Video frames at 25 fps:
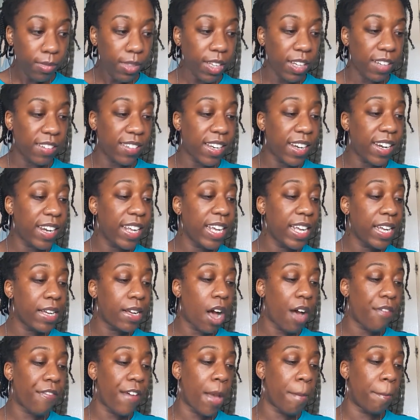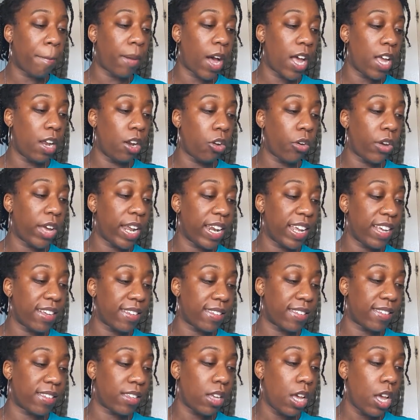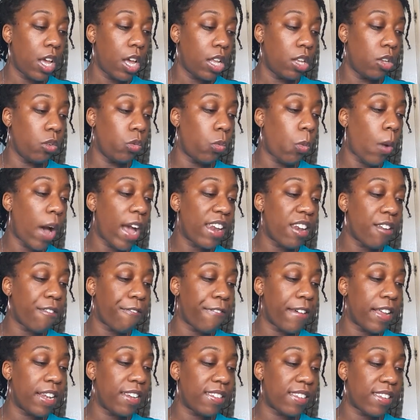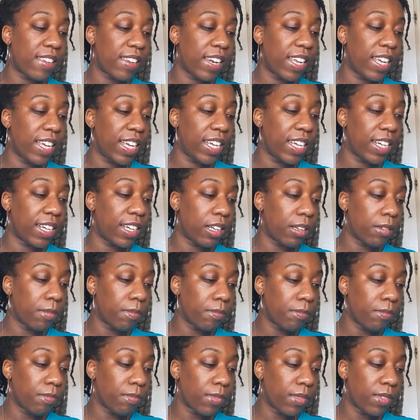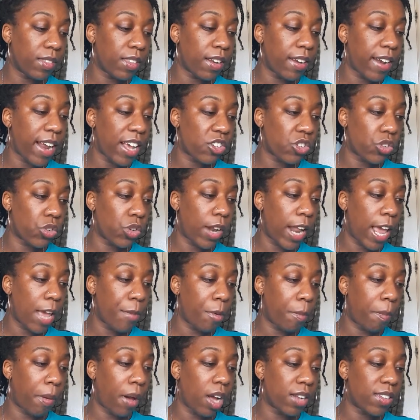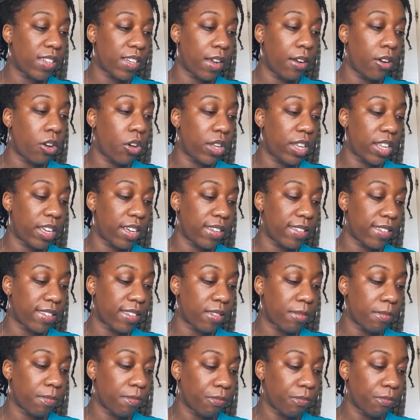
the League of Empire Loyalists, the White Defence League, the National Labour Party and others.